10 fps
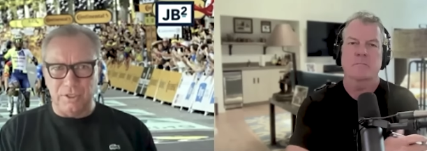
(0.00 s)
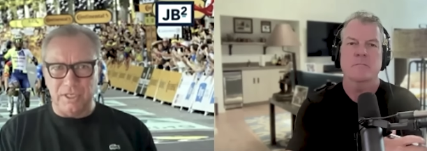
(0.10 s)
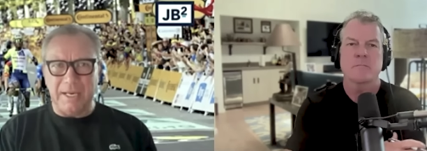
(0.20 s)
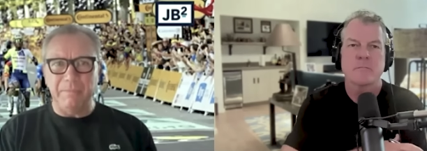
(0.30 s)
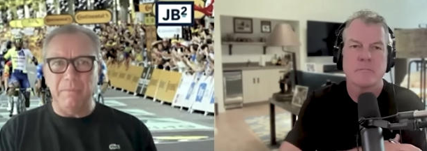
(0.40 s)

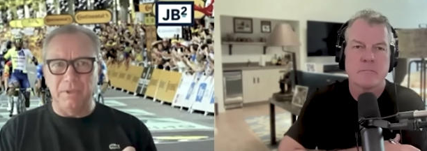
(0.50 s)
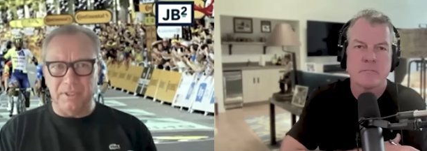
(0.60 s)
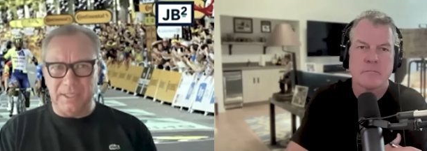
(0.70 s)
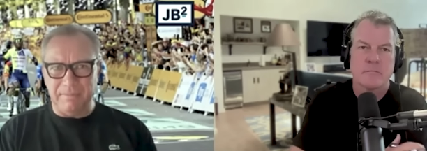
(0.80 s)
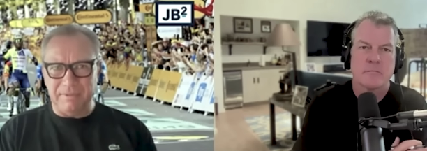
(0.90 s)
Speaker 1: and we won the
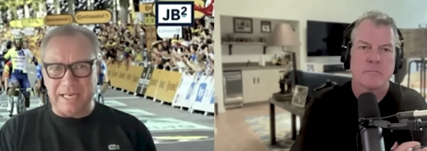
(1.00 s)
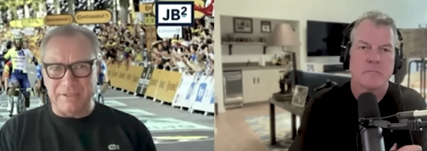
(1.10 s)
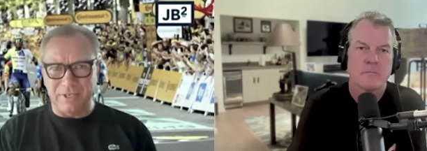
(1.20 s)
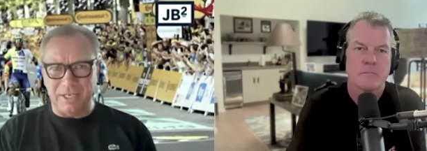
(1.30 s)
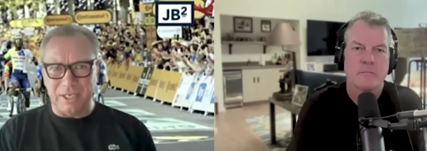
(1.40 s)
team's
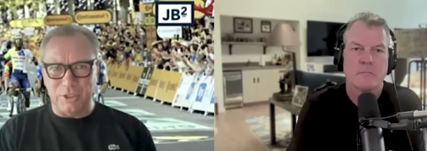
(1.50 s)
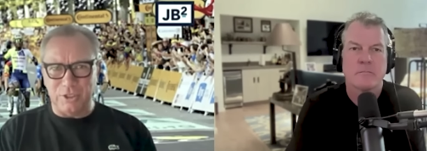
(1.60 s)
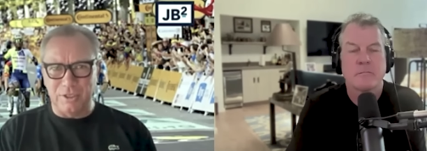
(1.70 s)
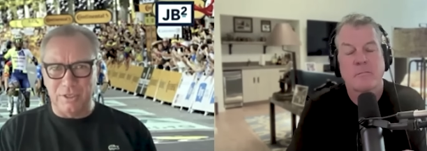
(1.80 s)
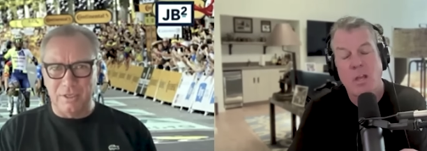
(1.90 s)
classification.
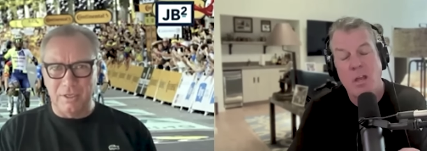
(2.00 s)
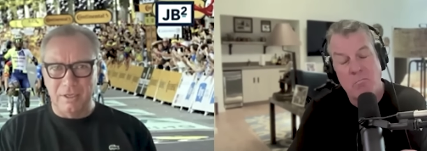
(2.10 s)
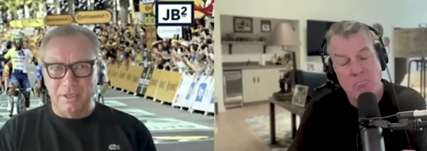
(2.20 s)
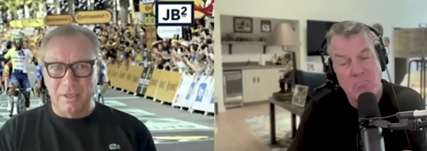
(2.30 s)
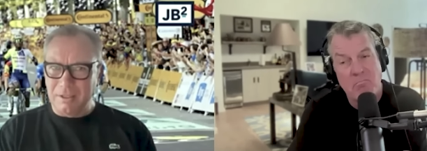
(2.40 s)

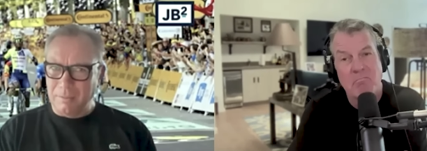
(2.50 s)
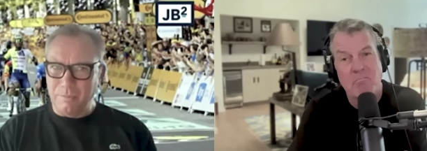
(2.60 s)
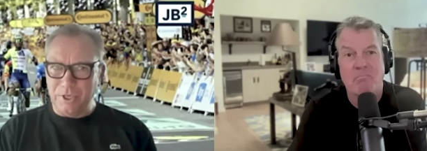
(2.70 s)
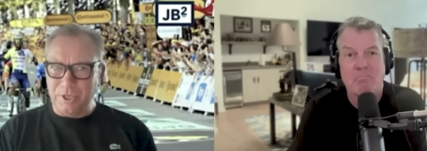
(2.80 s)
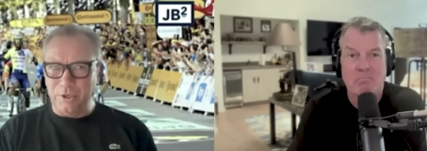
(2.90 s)
Yeah,
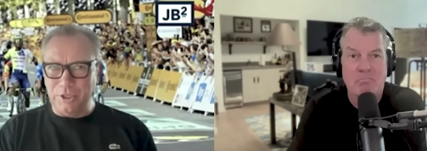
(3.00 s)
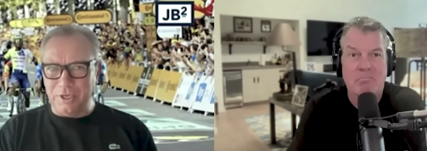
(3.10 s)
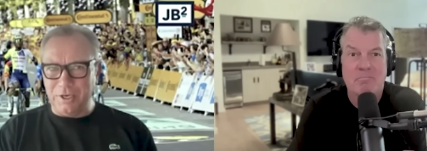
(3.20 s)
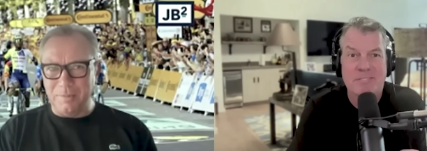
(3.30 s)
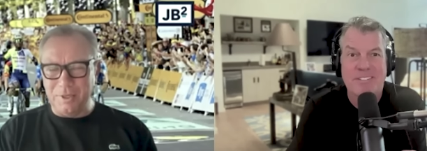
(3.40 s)
pretty good
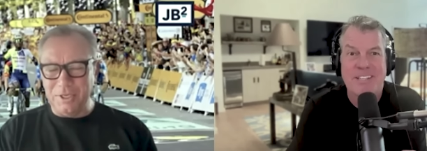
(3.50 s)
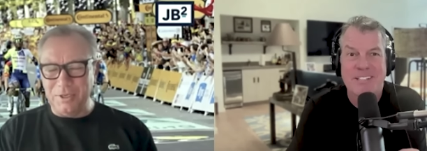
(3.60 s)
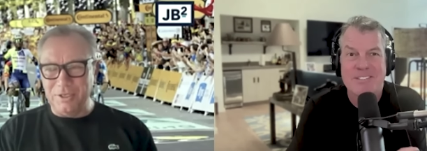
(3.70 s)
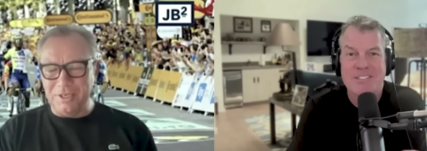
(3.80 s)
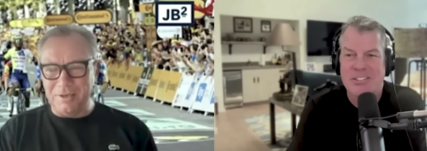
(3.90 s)
year. Pretty good.
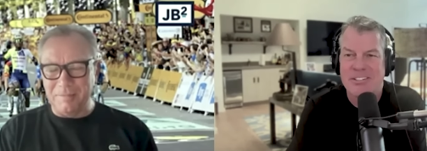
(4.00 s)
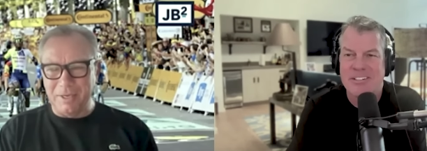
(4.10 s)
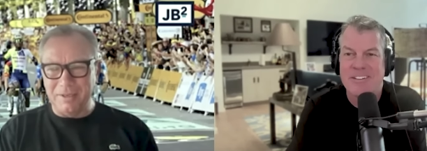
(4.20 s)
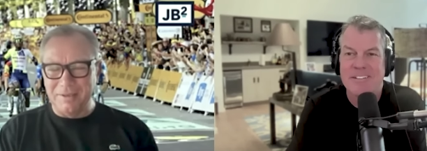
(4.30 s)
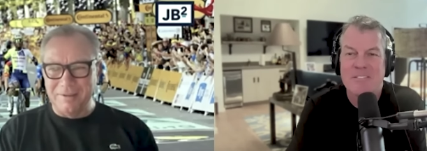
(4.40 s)
That's a good
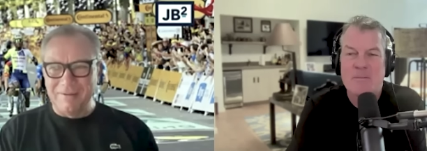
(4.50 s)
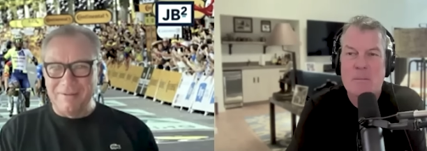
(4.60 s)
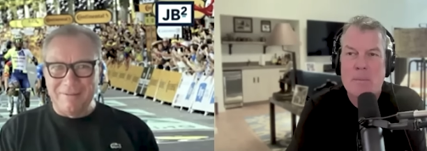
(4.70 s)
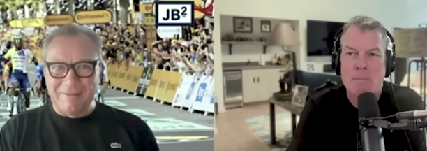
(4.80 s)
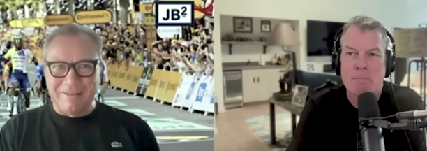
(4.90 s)
year.
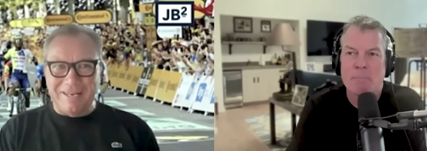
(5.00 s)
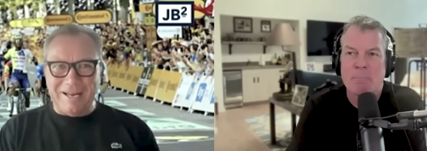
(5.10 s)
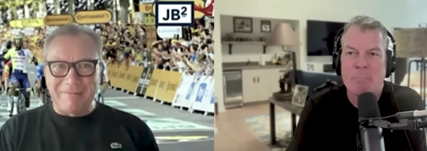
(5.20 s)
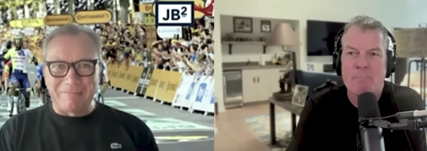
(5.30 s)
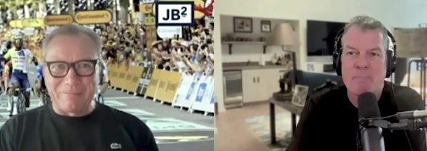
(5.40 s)
Yeah,
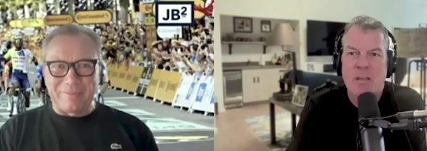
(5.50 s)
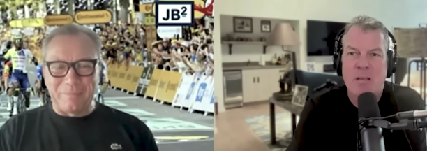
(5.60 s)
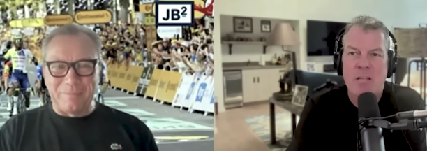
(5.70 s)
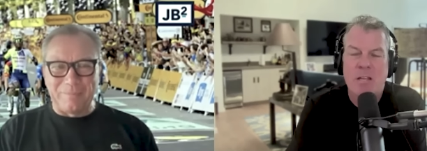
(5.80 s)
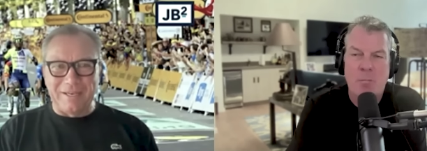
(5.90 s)

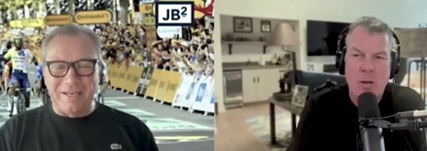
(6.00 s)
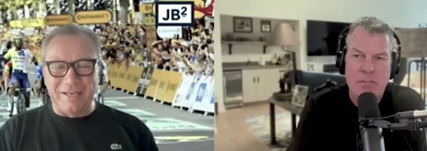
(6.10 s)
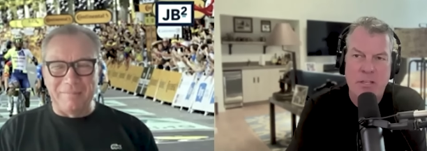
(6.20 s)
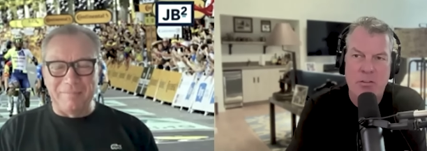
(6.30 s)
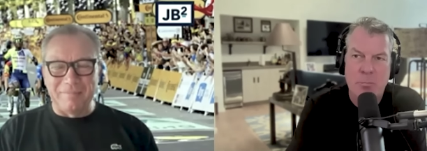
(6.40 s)
Speaker 2: and how about
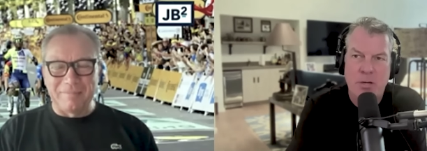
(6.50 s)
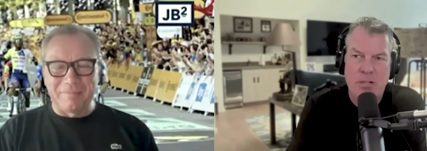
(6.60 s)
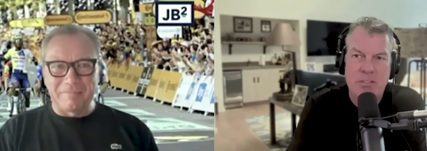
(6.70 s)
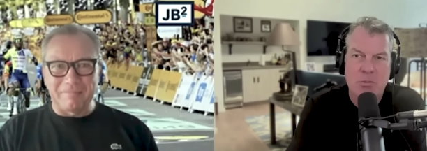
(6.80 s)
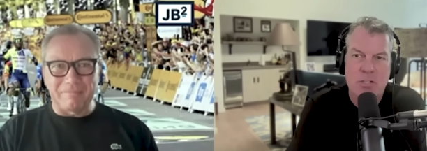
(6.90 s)
uh, the other
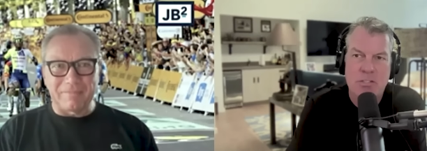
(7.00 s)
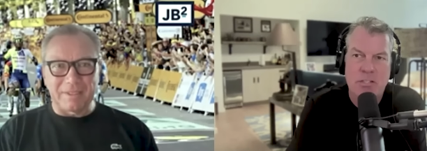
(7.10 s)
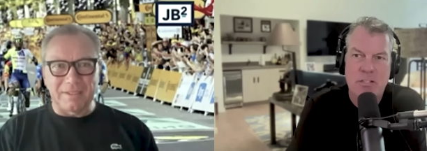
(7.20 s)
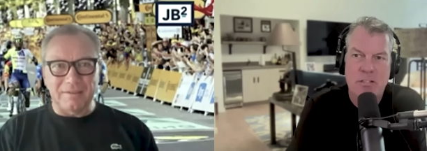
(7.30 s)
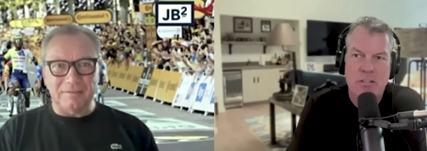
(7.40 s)
part of this
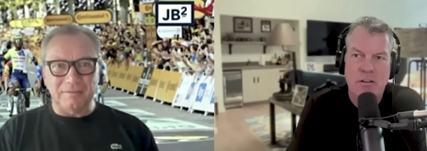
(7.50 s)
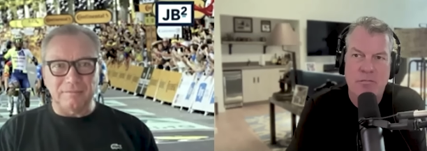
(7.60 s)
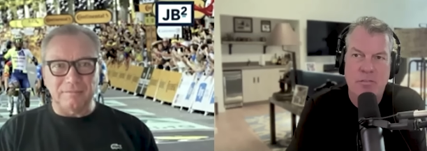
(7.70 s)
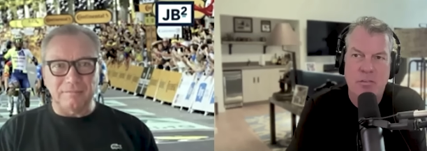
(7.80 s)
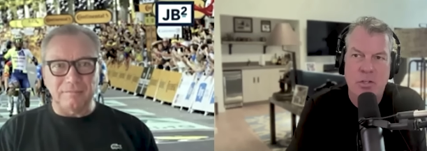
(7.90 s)
question? Did you
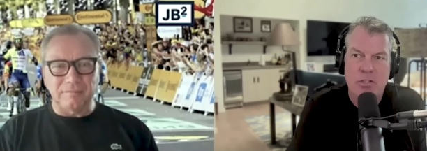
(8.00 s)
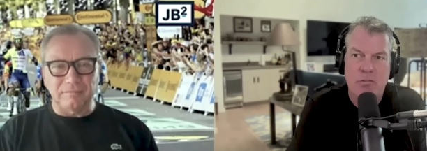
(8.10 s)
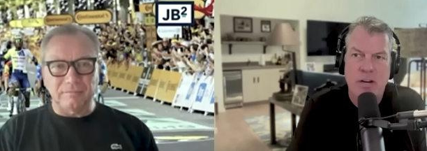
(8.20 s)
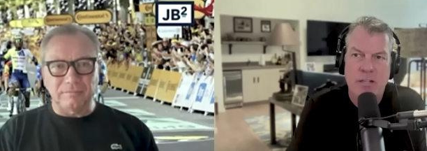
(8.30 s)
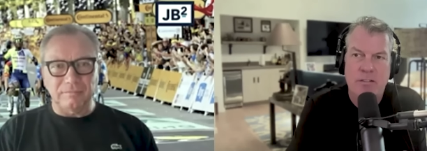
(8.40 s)
have good
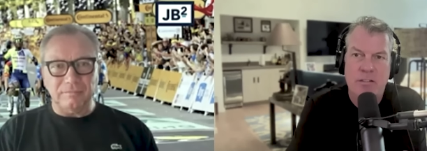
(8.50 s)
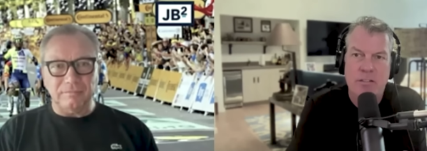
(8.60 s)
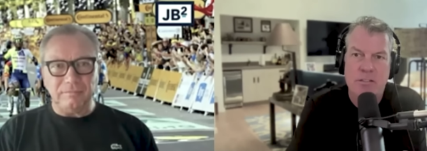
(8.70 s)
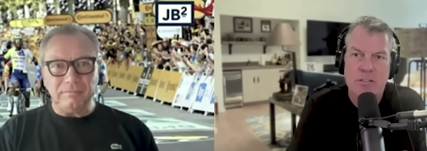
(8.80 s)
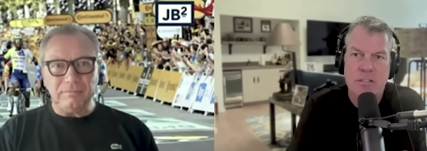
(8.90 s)

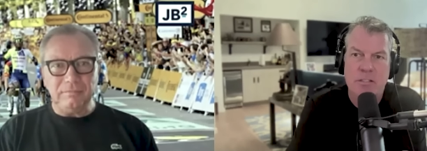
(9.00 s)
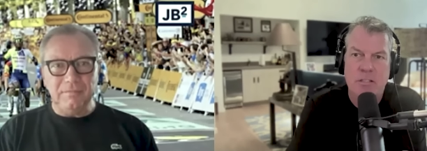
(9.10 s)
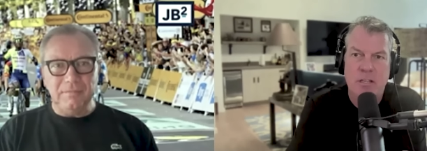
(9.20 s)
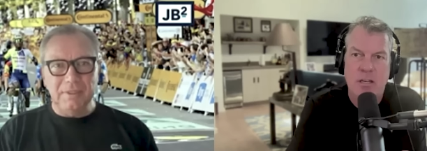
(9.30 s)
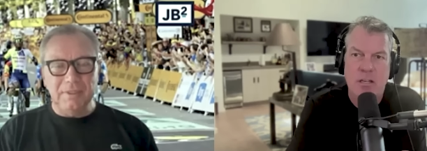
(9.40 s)
directors
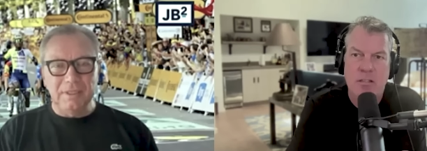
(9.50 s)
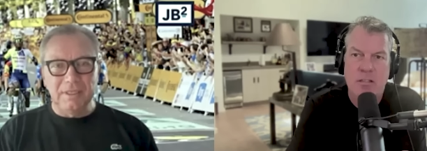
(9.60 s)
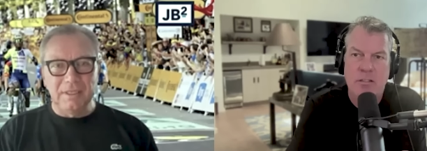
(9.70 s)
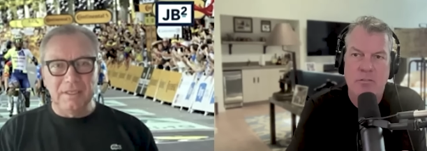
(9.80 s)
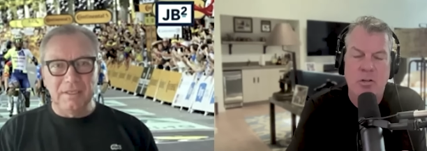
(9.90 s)
that uh,
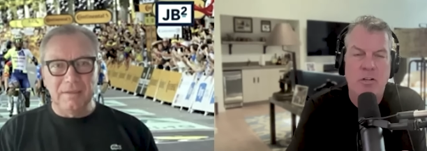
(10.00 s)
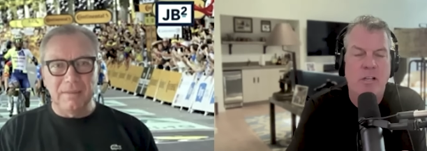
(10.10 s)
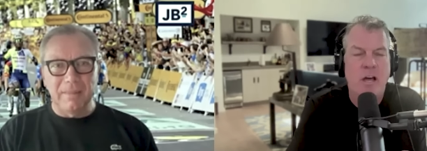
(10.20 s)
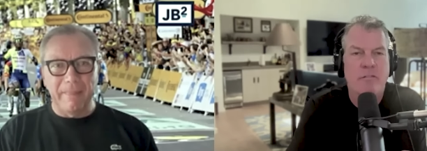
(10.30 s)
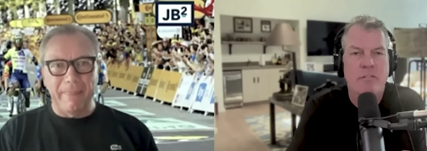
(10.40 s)
you learned a
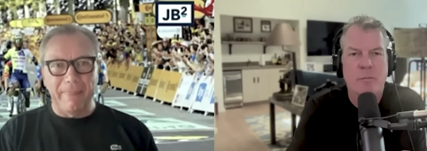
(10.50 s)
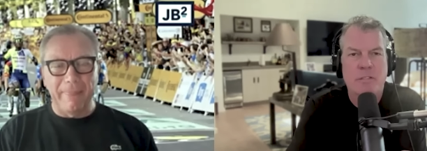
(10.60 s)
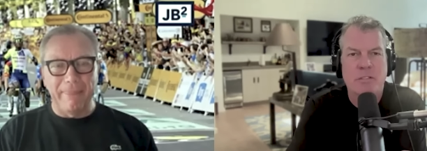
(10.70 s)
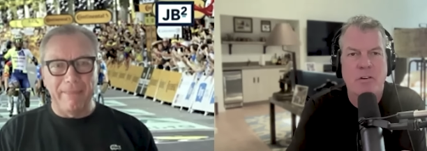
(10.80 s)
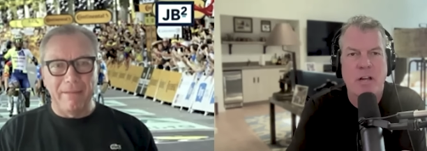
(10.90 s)
lot from
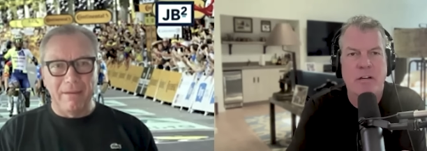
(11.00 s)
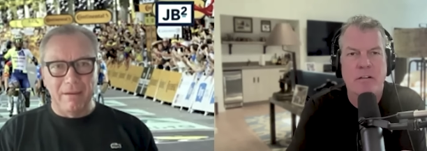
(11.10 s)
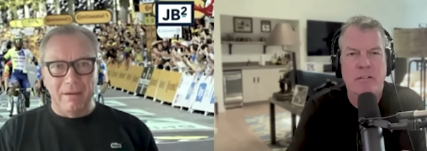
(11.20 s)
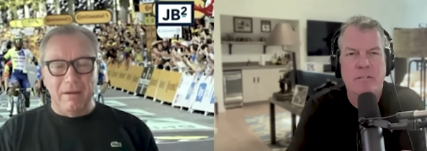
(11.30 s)
as a writer?